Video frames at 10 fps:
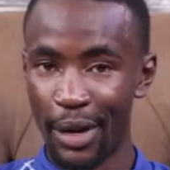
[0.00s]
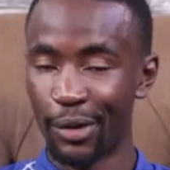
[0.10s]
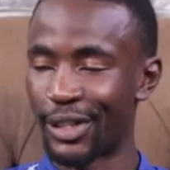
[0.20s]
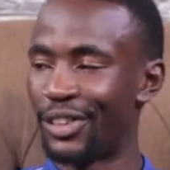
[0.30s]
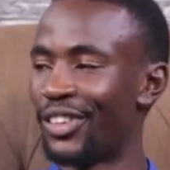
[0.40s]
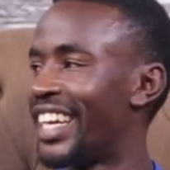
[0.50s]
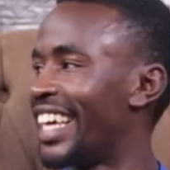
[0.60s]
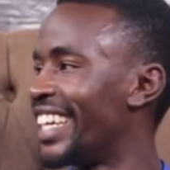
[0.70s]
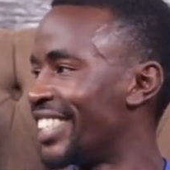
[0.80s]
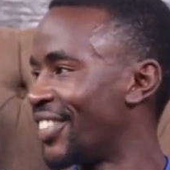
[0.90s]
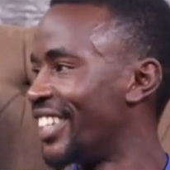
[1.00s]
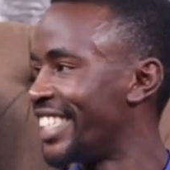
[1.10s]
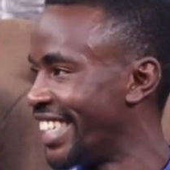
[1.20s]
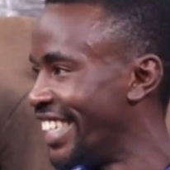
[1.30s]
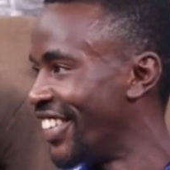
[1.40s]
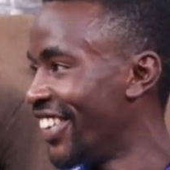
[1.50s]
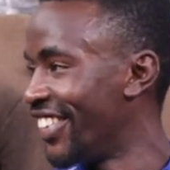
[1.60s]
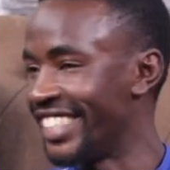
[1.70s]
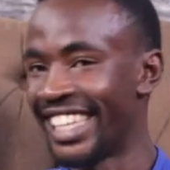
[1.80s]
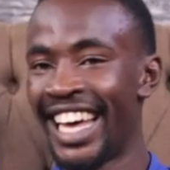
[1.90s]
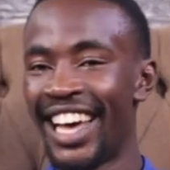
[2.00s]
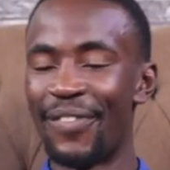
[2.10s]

because God had his own genealogy.